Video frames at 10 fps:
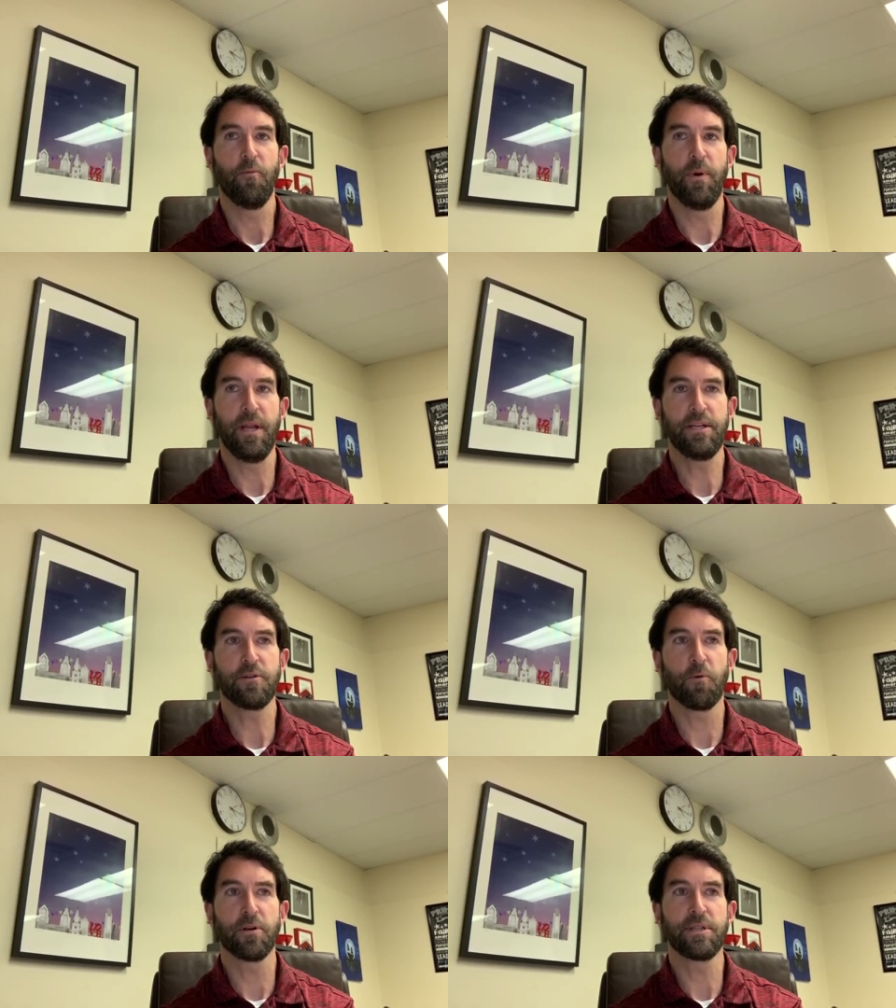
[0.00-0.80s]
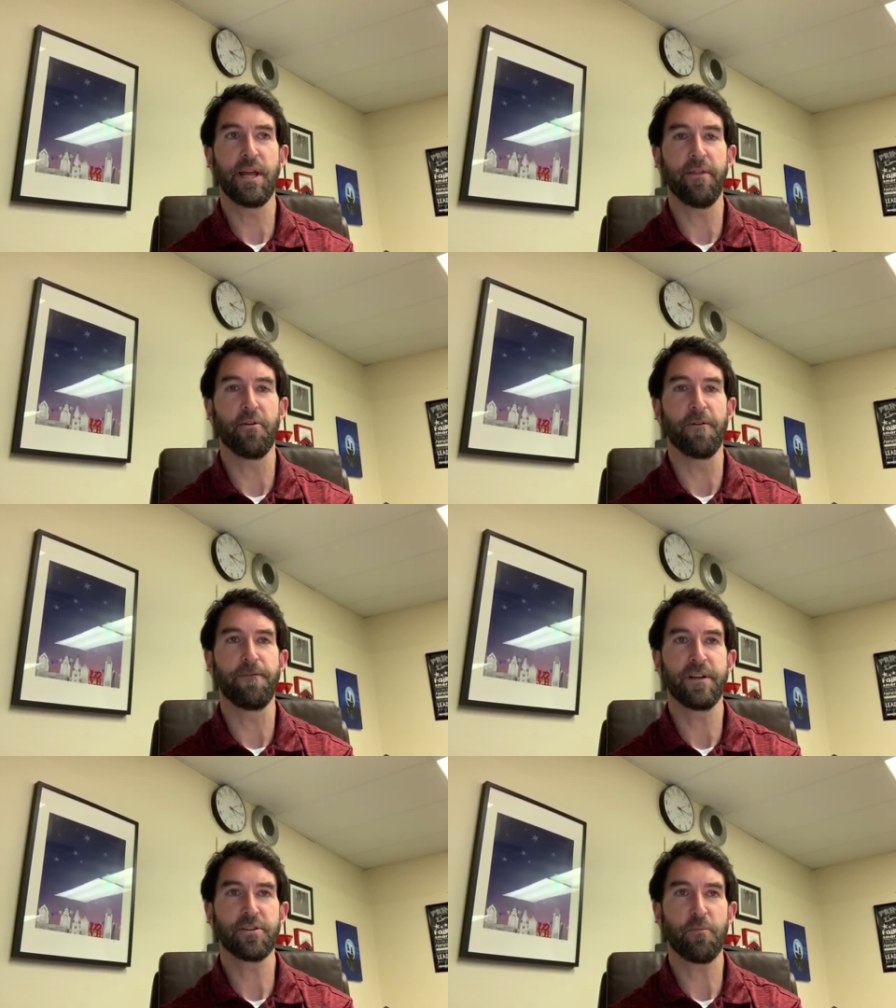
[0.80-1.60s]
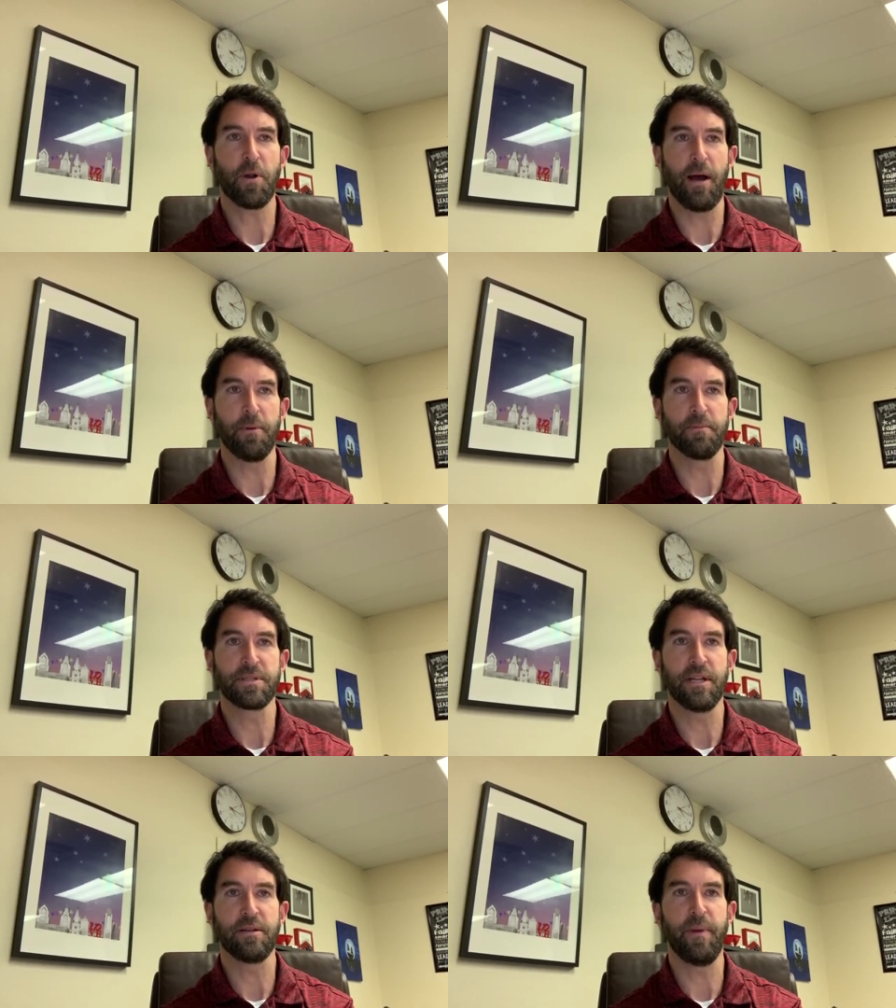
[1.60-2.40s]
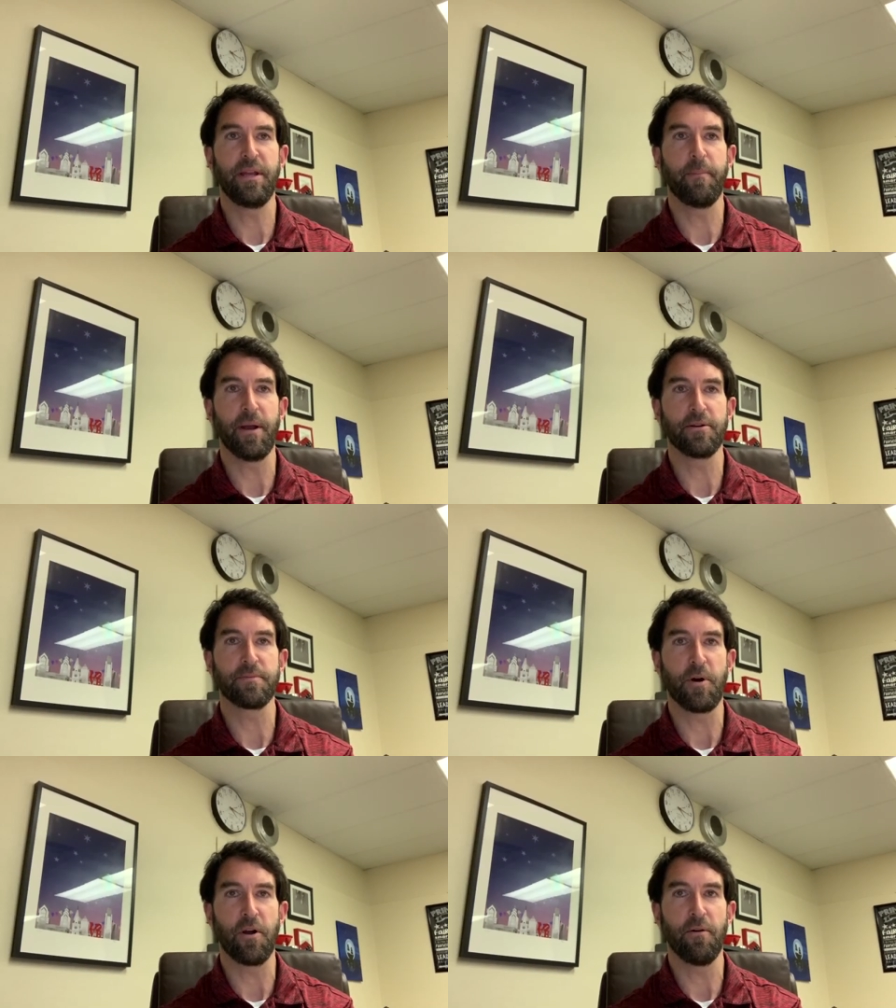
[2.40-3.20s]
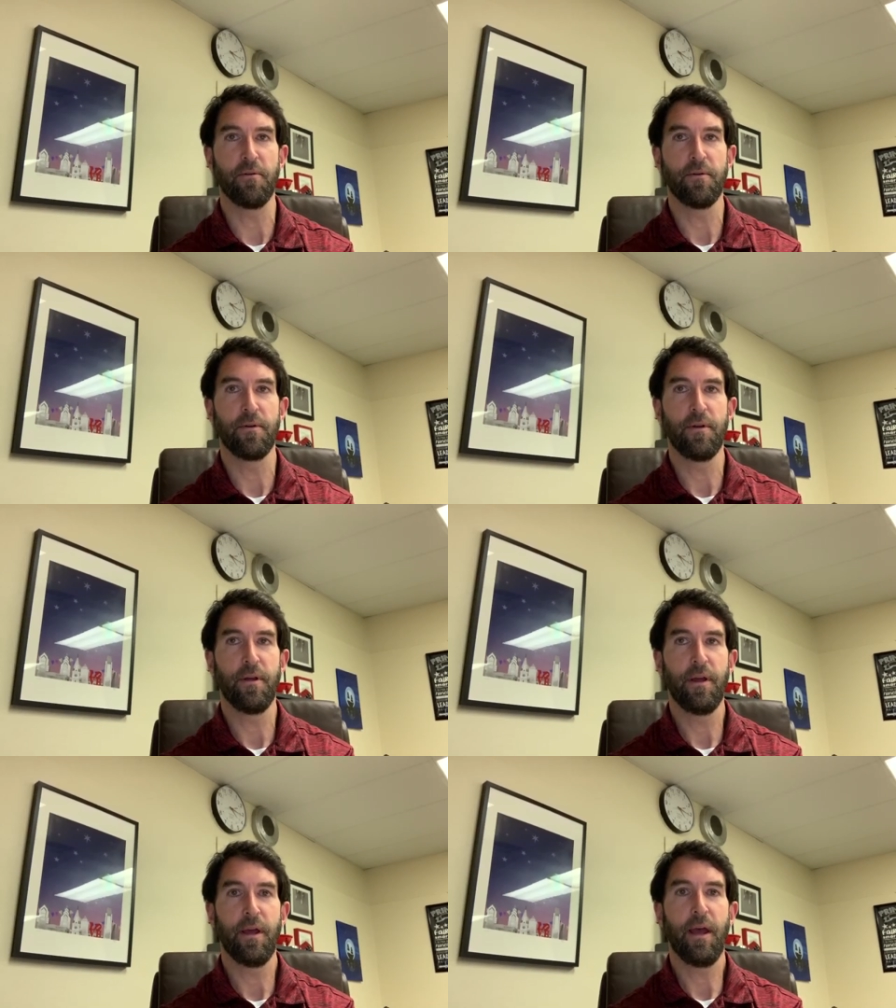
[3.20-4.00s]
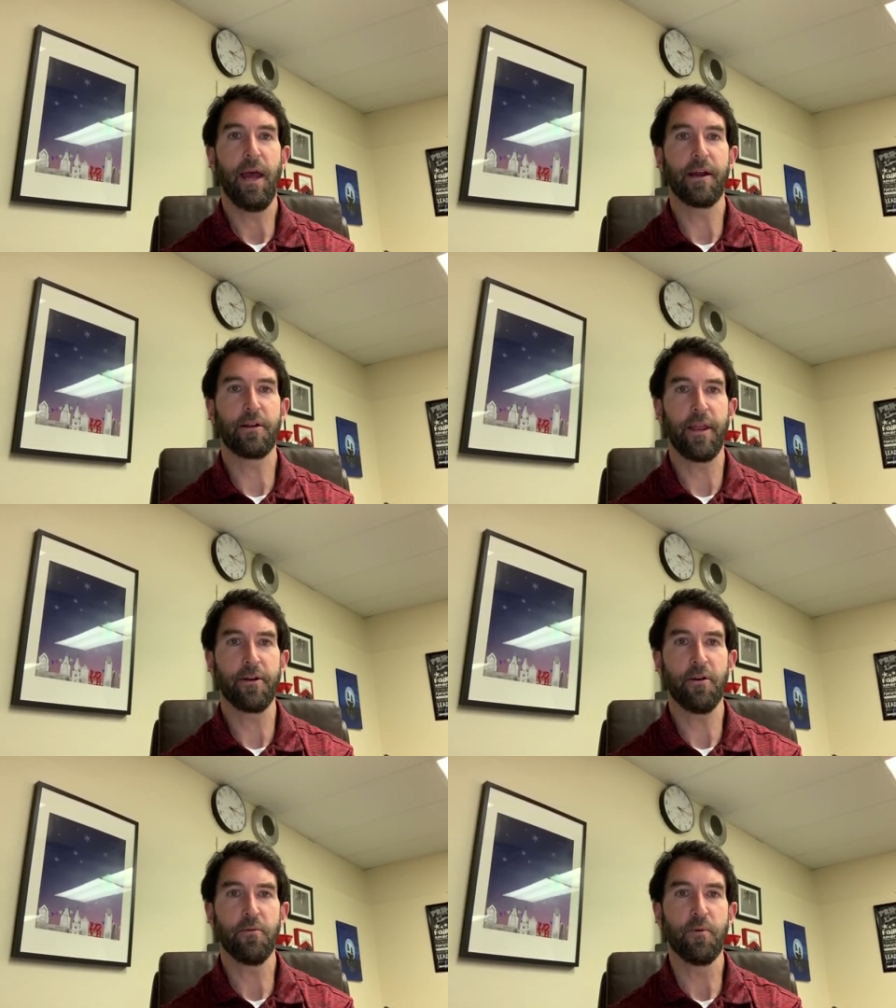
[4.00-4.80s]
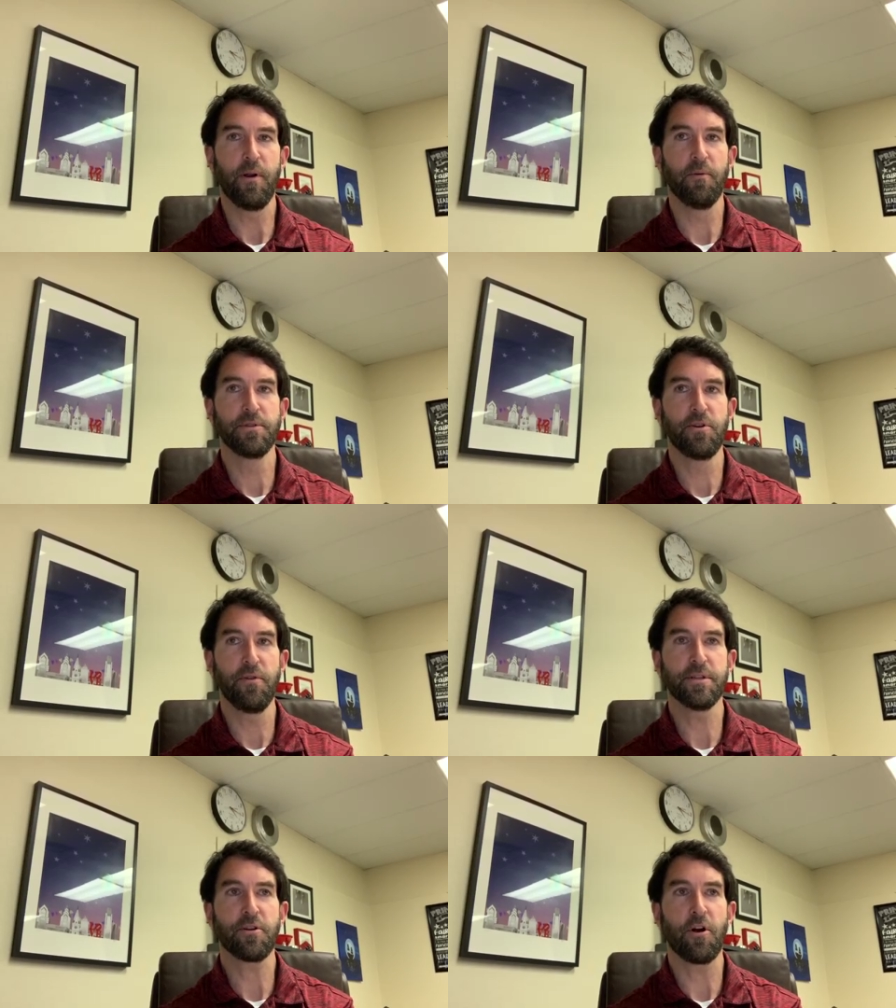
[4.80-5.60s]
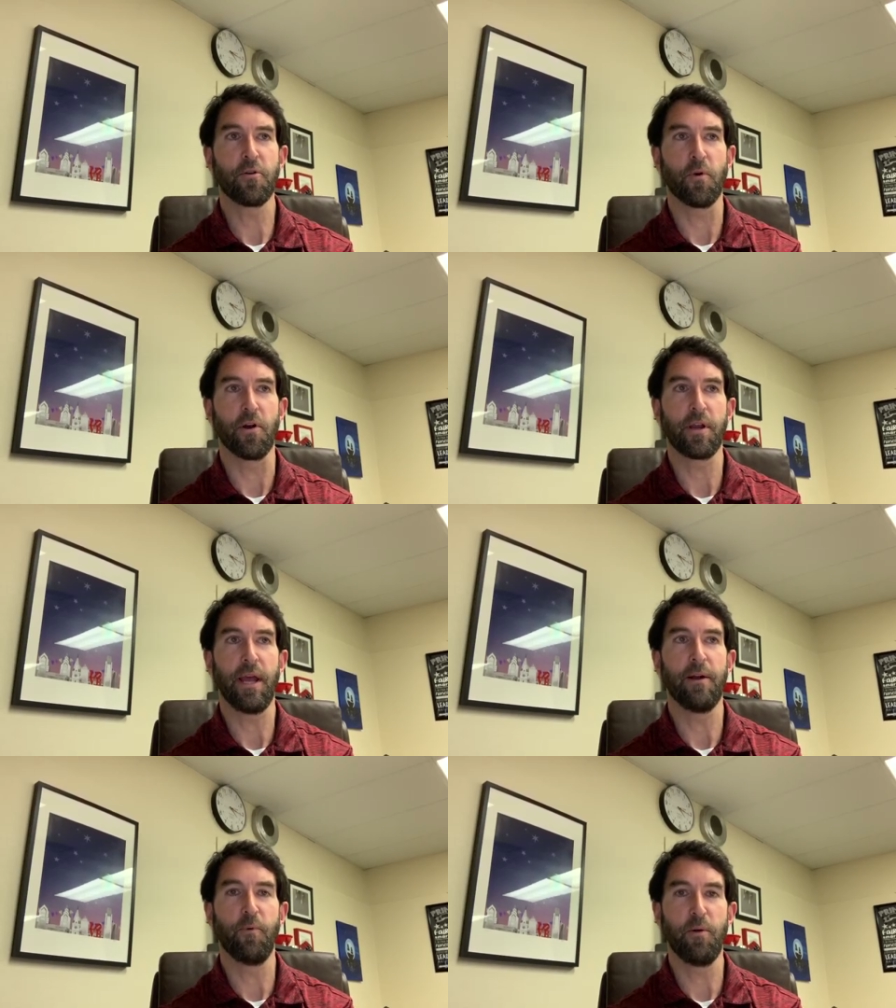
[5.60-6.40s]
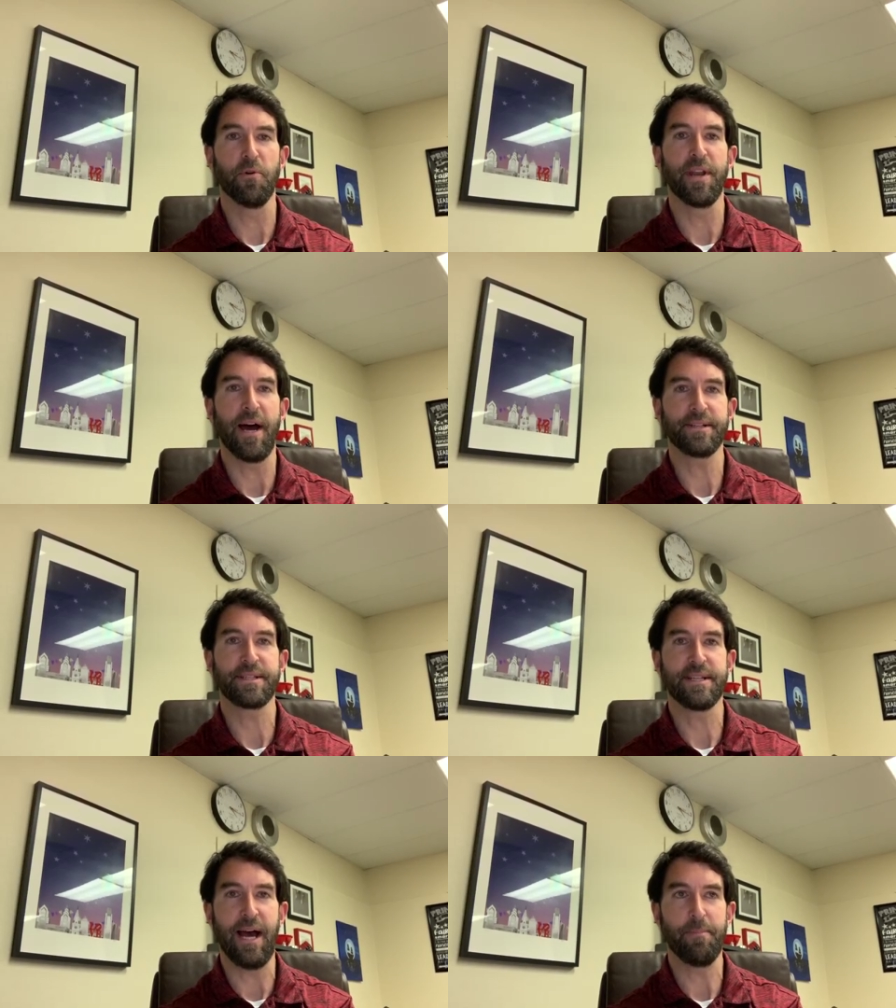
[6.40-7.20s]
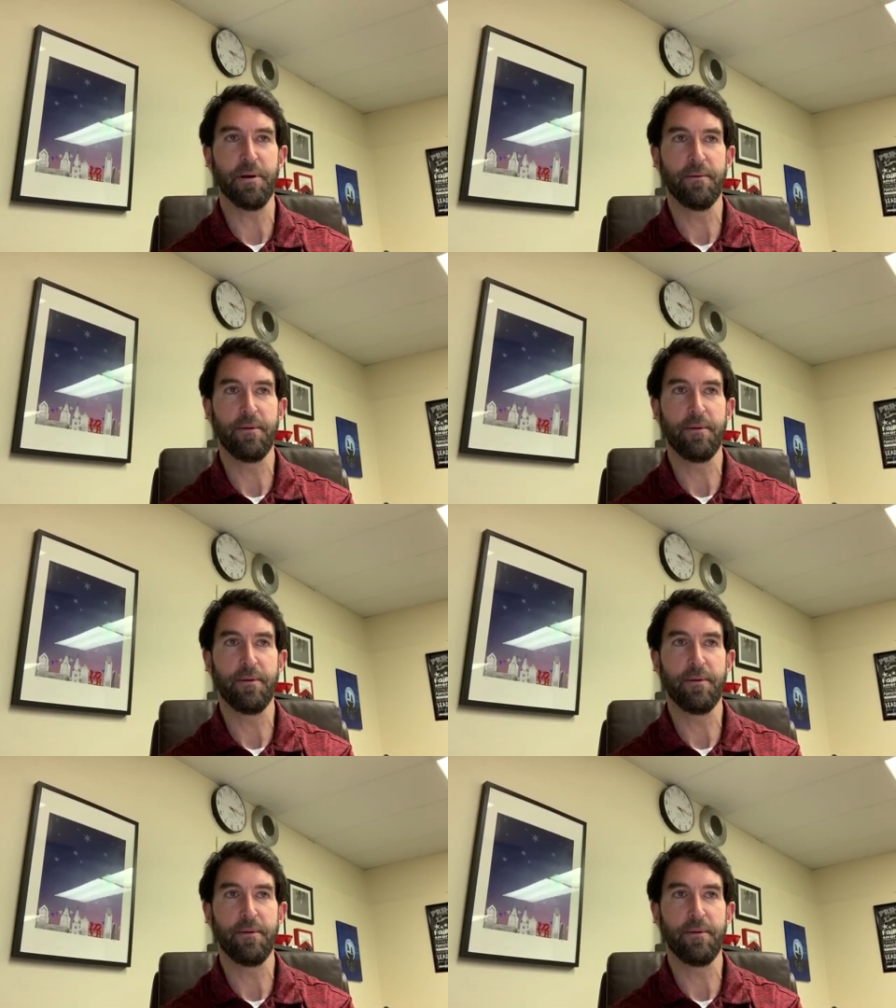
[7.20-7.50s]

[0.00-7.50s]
We need to work together to fix our problems and to make a better tomorrow. At Klinger, we will do this hard work and we will not stop.